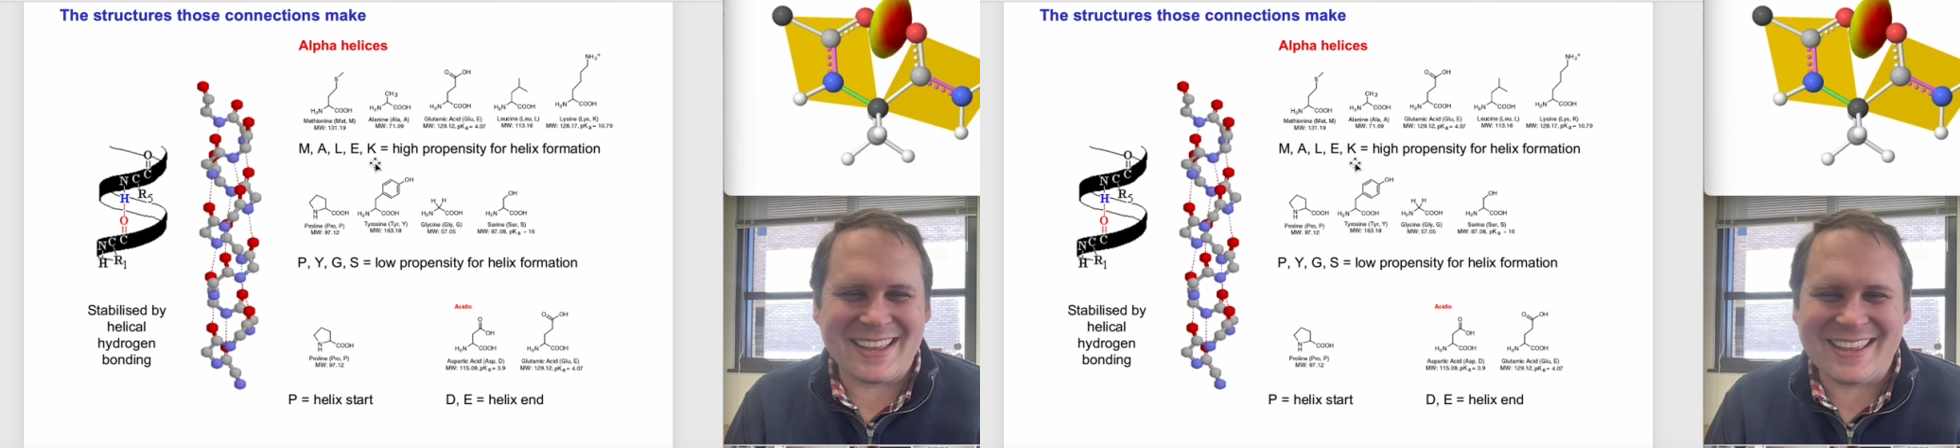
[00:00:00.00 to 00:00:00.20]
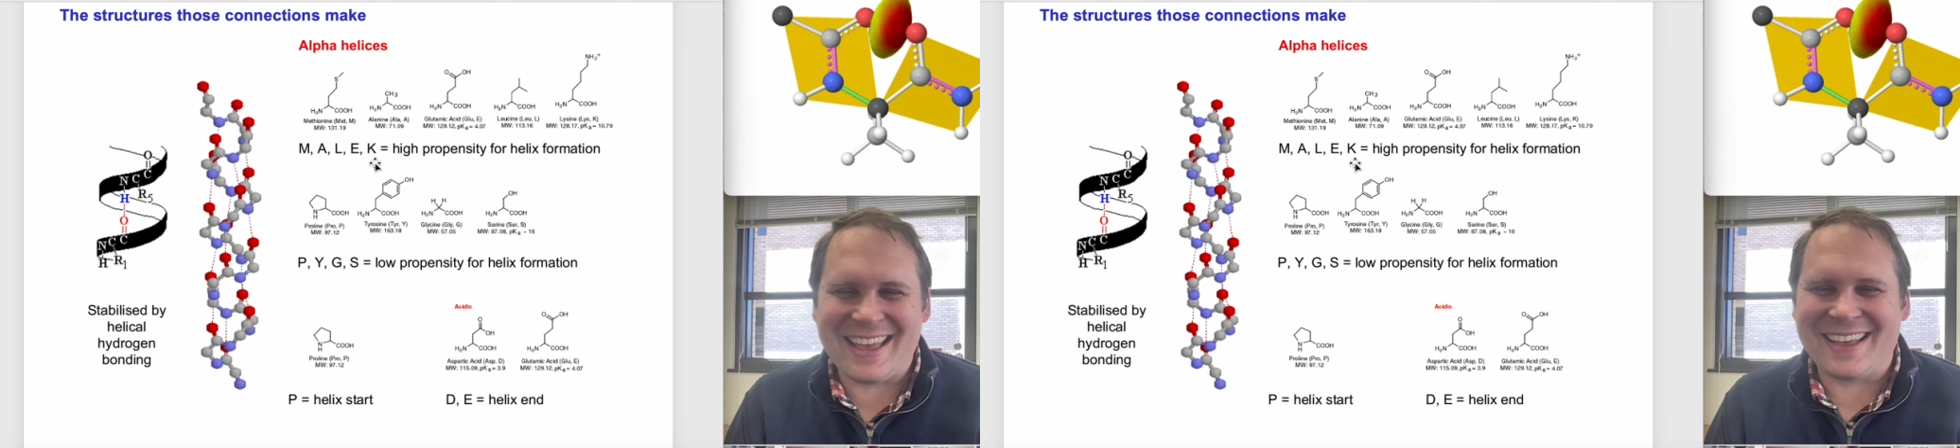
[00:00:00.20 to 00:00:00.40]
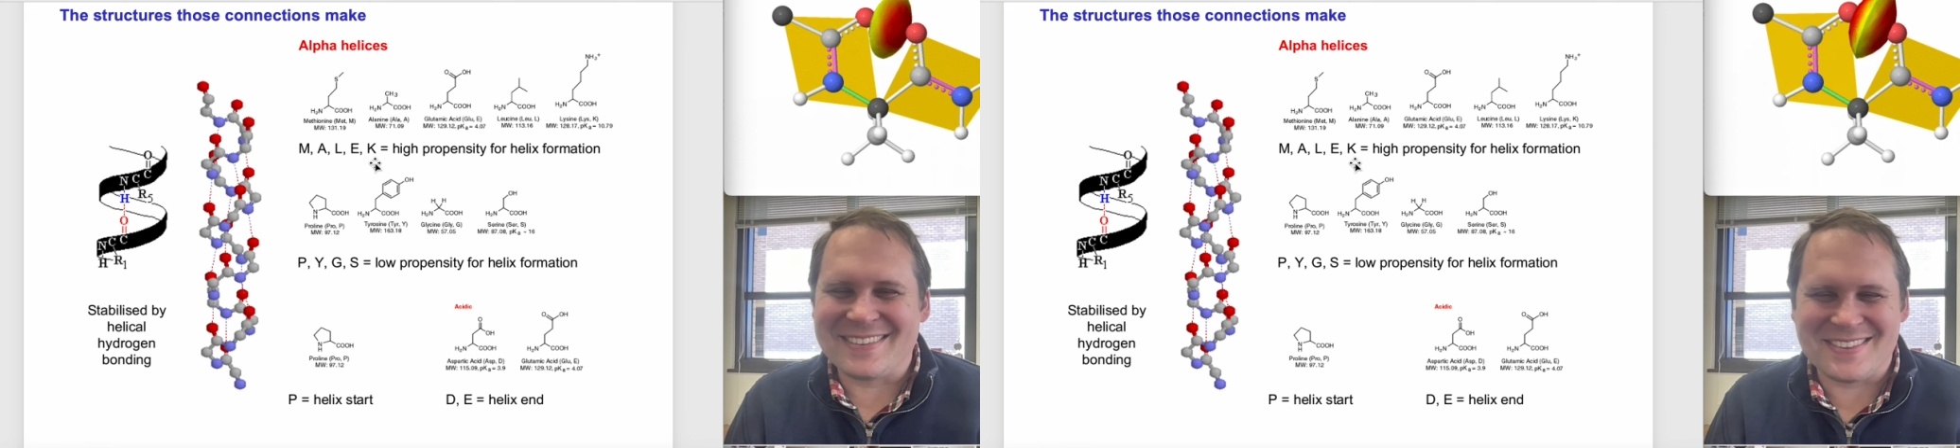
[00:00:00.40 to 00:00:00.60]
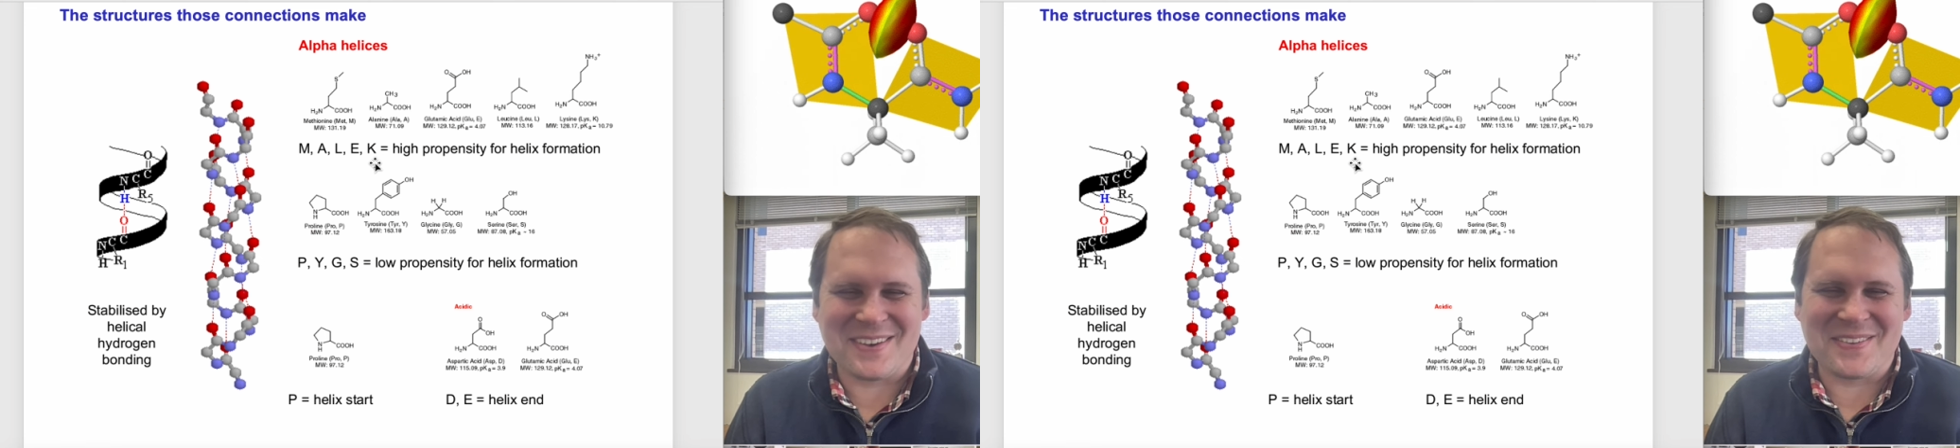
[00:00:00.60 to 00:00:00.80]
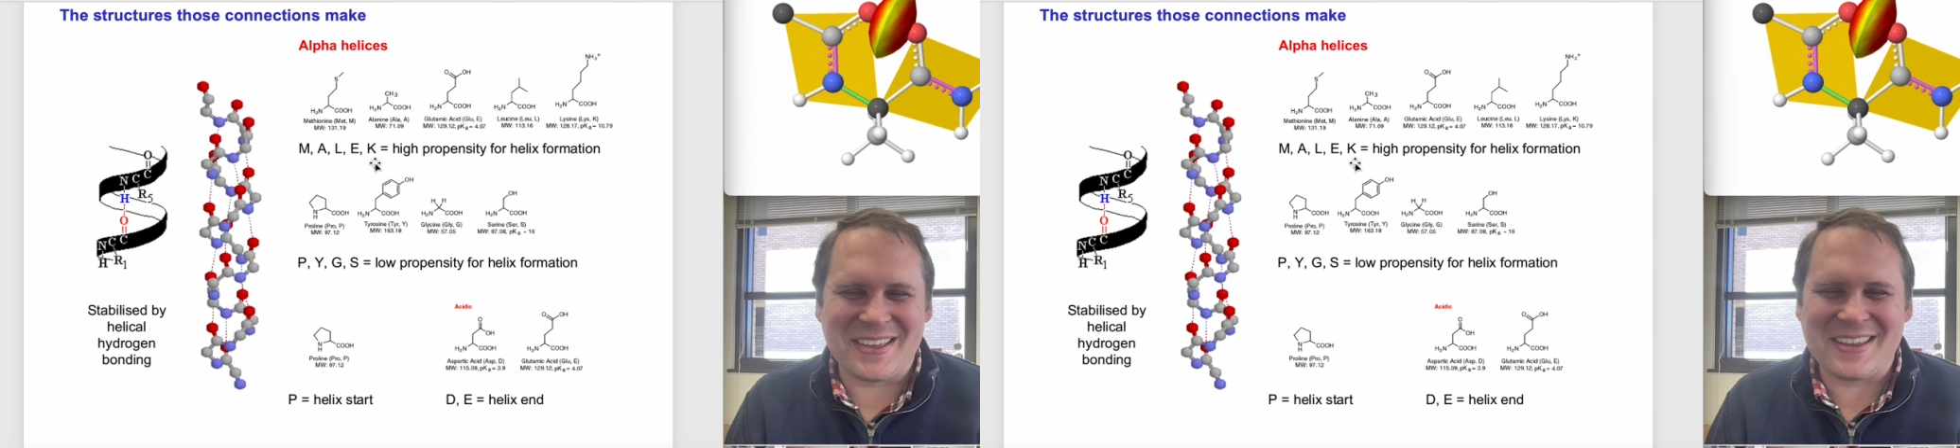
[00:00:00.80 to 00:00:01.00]
Yeah,
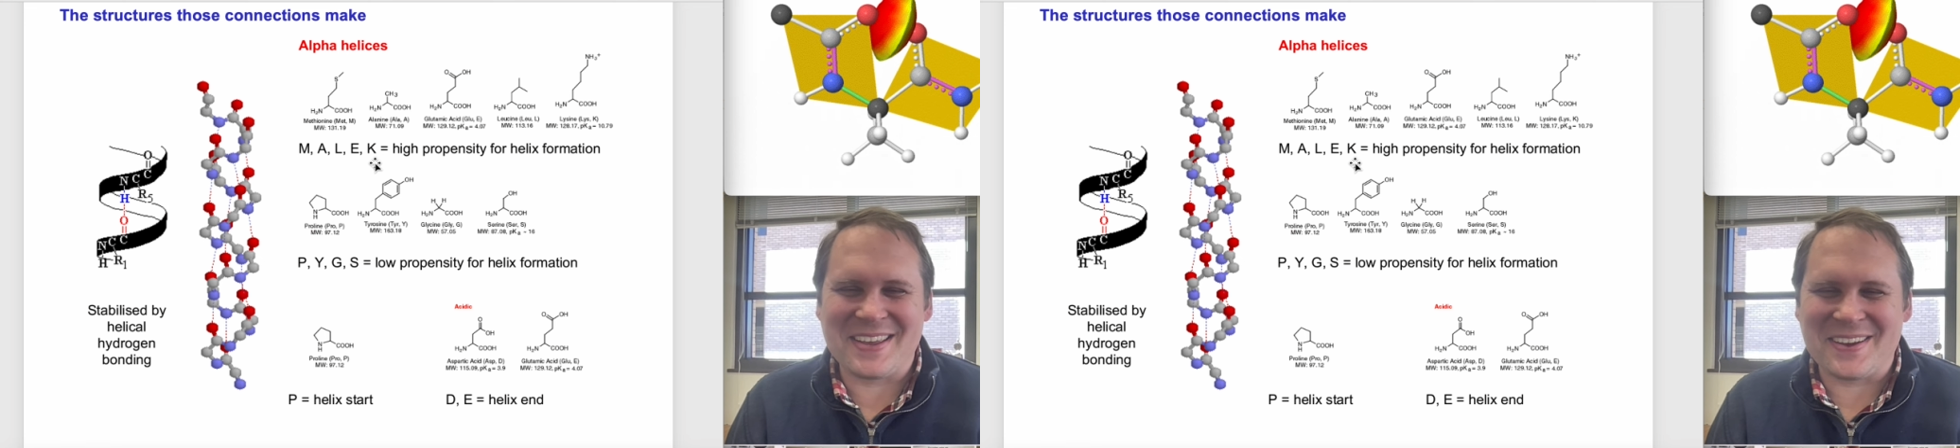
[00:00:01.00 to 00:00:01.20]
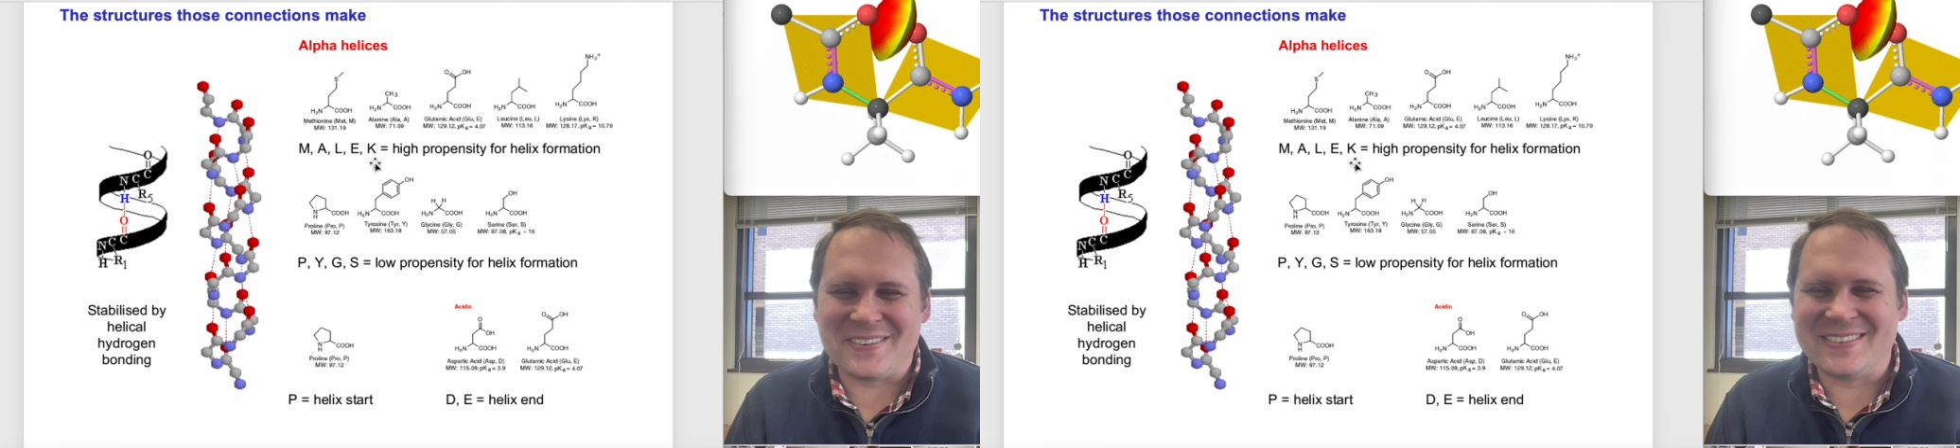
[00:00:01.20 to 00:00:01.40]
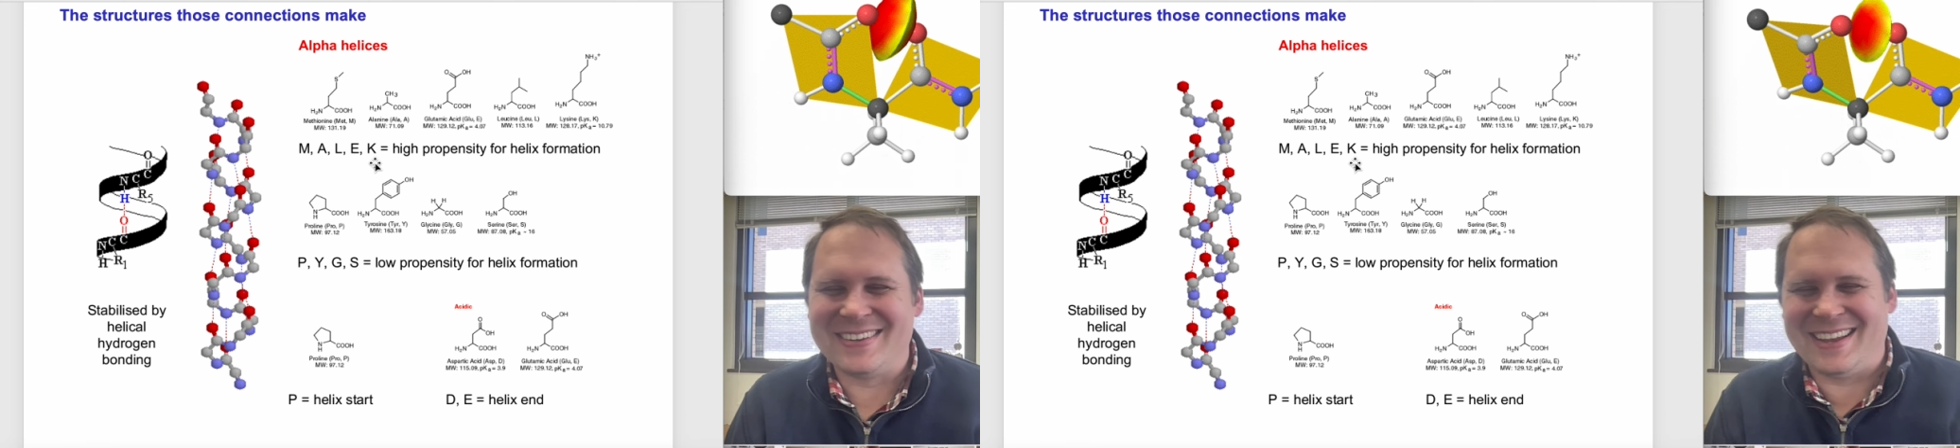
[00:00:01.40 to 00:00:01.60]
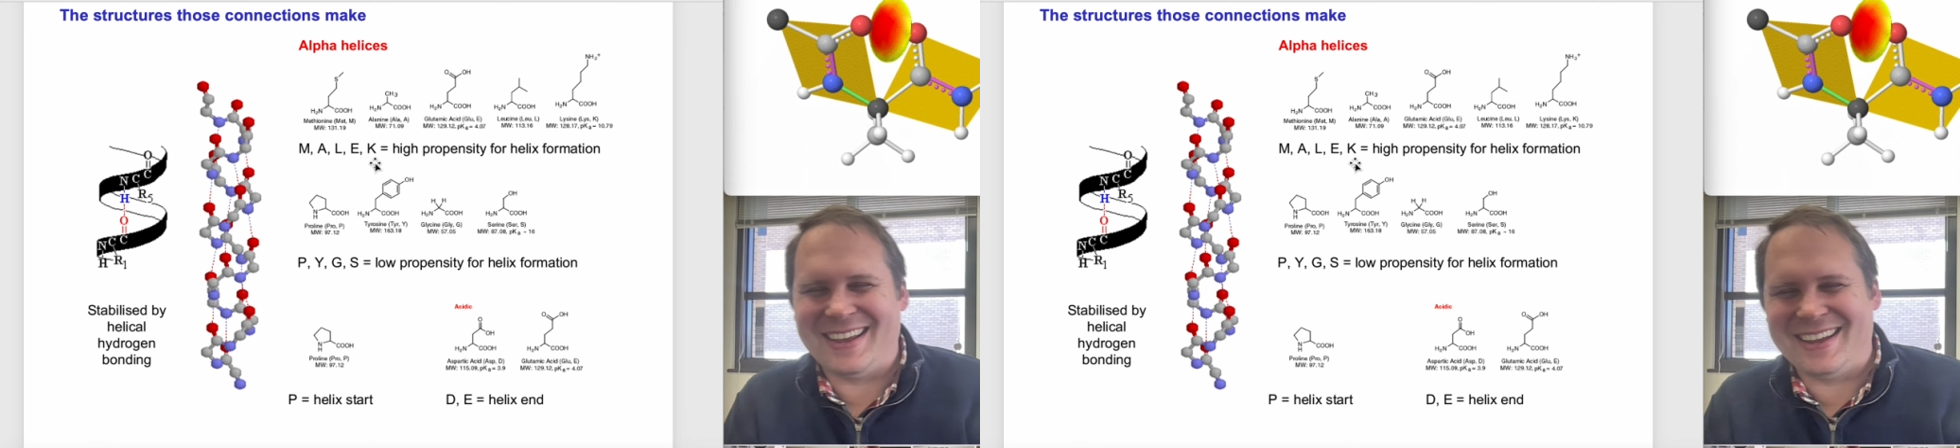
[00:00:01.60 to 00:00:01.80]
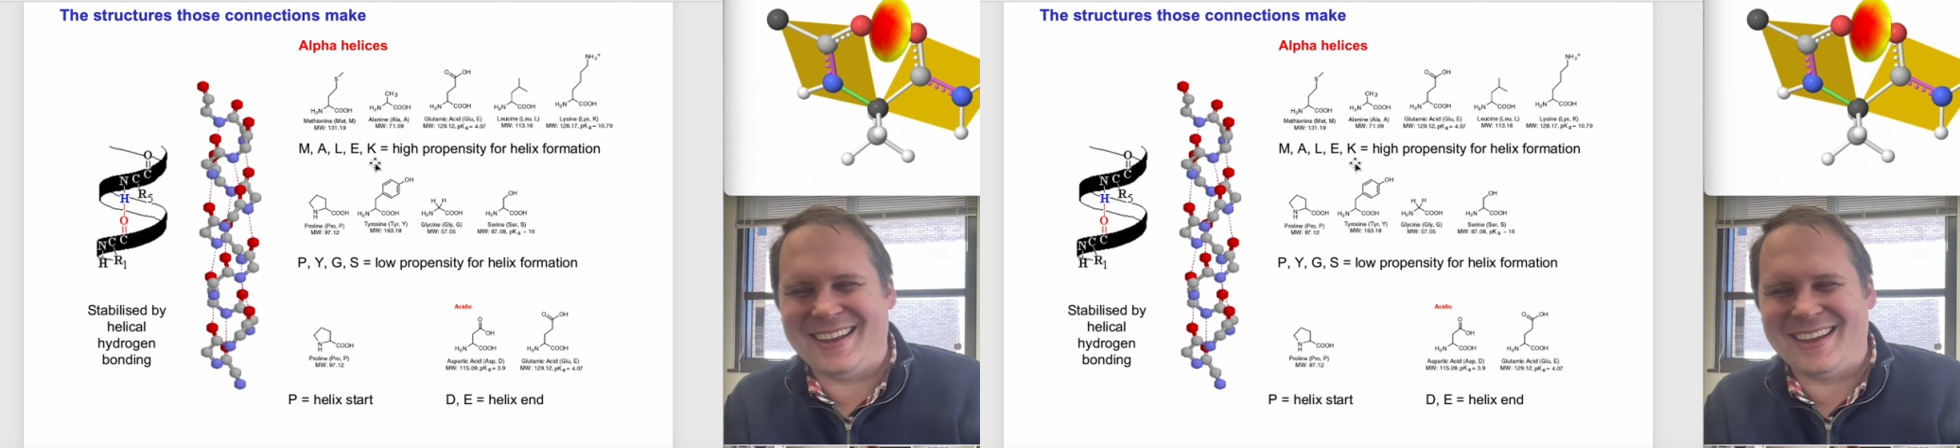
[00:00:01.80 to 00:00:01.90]
so there you go.